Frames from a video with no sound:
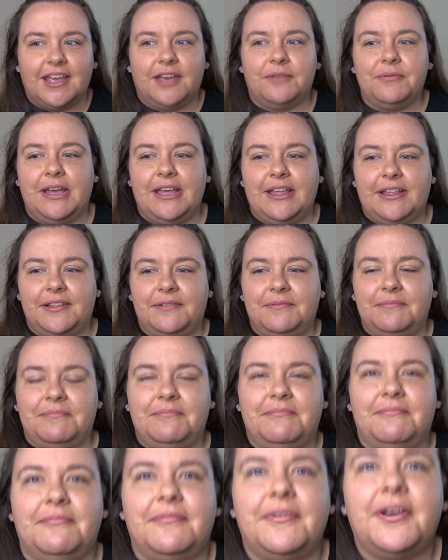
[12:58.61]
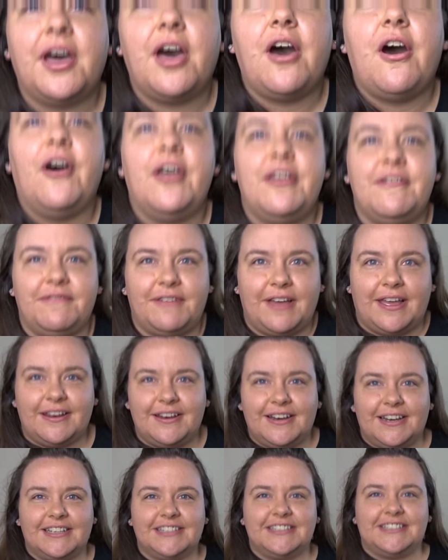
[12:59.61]
Well, I
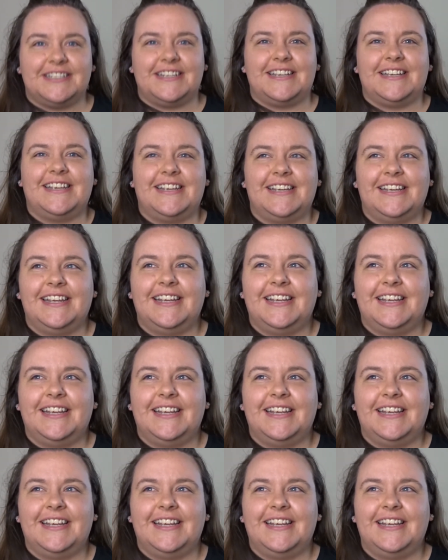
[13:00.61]
found last year,